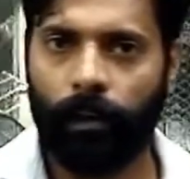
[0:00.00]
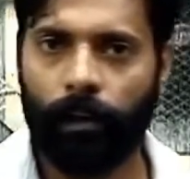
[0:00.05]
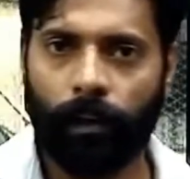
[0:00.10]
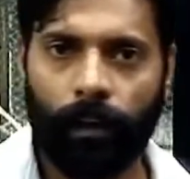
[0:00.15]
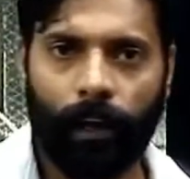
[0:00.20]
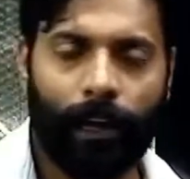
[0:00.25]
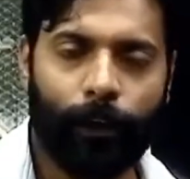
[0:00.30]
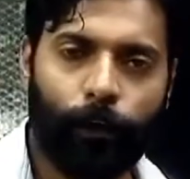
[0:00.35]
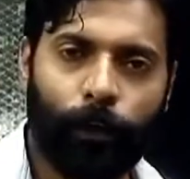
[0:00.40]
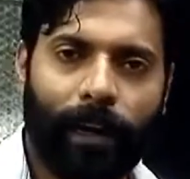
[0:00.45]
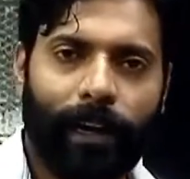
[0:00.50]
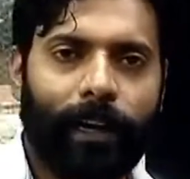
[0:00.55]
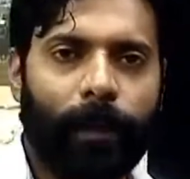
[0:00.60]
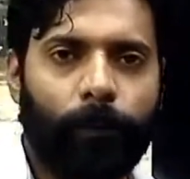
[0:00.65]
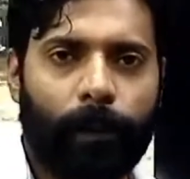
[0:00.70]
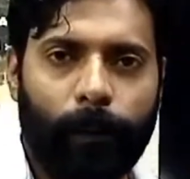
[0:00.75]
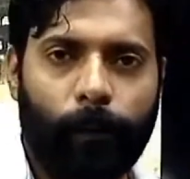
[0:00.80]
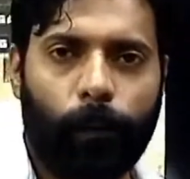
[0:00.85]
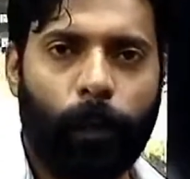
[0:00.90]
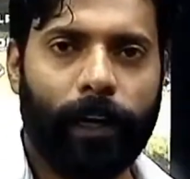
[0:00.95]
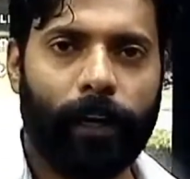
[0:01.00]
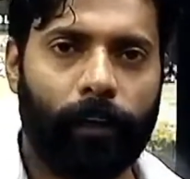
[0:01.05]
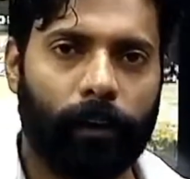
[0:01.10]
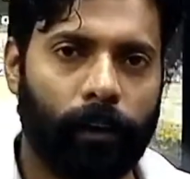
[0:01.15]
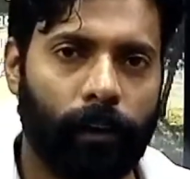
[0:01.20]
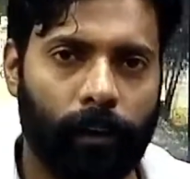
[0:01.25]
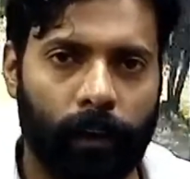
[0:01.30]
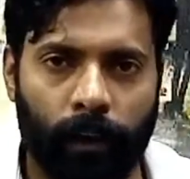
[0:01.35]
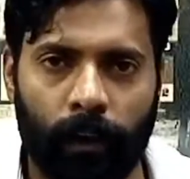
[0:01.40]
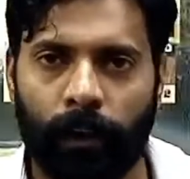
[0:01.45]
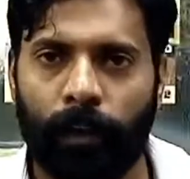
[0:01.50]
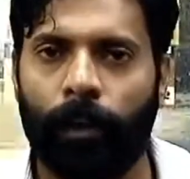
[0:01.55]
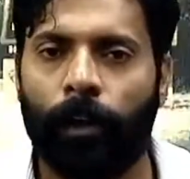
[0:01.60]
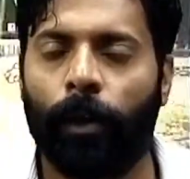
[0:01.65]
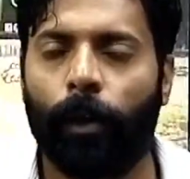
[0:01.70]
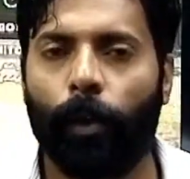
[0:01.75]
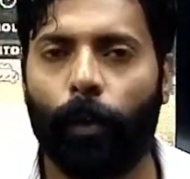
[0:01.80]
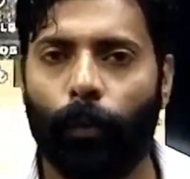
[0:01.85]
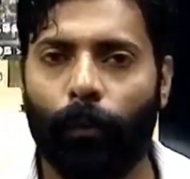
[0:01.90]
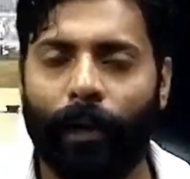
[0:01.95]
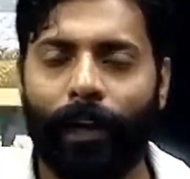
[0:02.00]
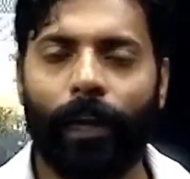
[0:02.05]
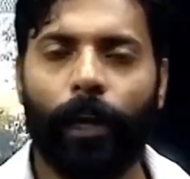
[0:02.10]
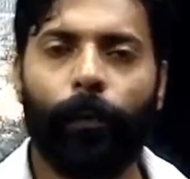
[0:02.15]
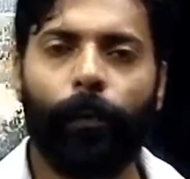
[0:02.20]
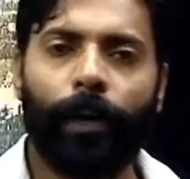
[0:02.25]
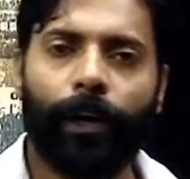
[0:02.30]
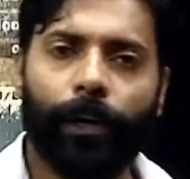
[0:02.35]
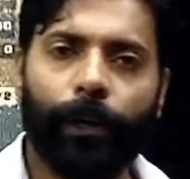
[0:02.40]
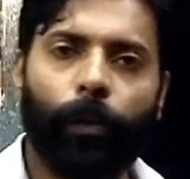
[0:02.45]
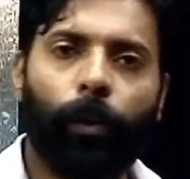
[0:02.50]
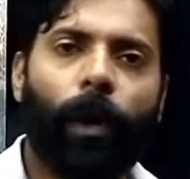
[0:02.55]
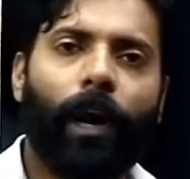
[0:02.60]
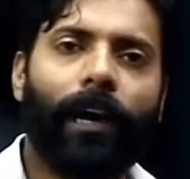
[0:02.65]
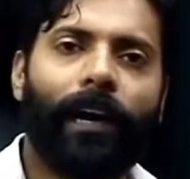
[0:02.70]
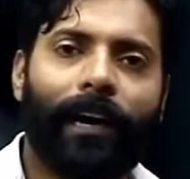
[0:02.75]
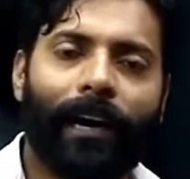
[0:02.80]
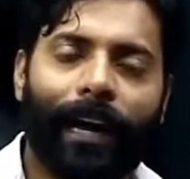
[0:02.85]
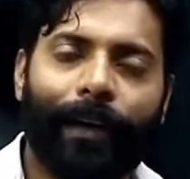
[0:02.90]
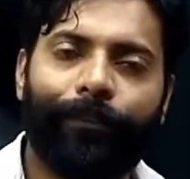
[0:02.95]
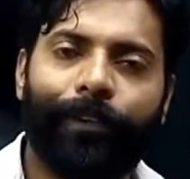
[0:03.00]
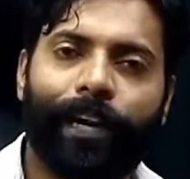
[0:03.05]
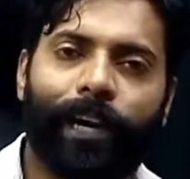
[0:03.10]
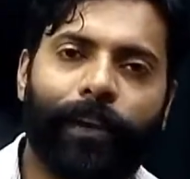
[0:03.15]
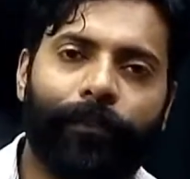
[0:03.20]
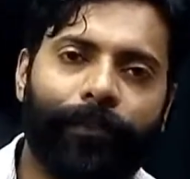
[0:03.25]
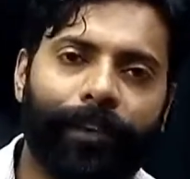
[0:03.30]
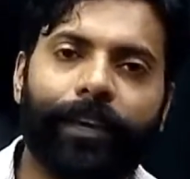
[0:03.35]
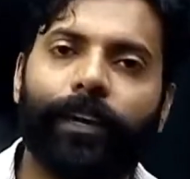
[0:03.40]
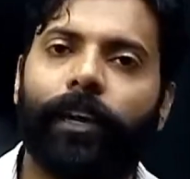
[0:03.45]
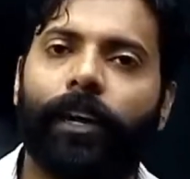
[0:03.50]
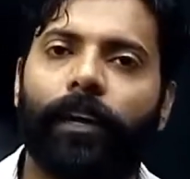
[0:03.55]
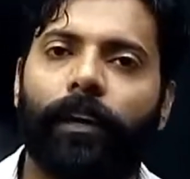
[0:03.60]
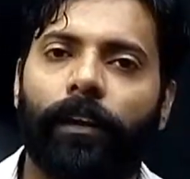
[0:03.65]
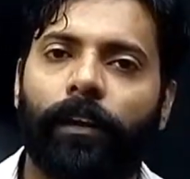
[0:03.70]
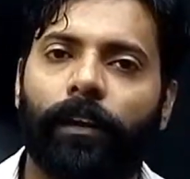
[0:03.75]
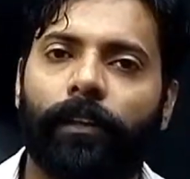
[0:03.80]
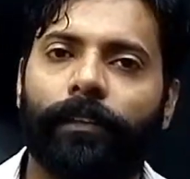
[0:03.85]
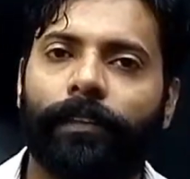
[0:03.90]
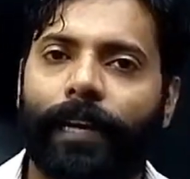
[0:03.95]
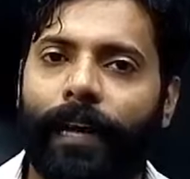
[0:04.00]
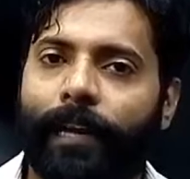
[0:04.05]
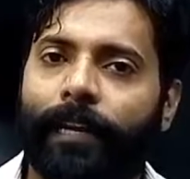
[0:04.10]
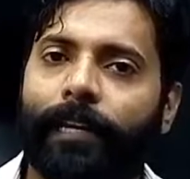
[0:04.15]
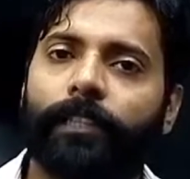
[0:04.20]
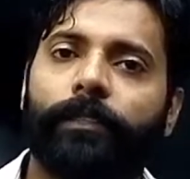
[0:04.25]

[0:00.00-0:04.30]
Are you getting my point? Whenever you are driving a vehicle, there is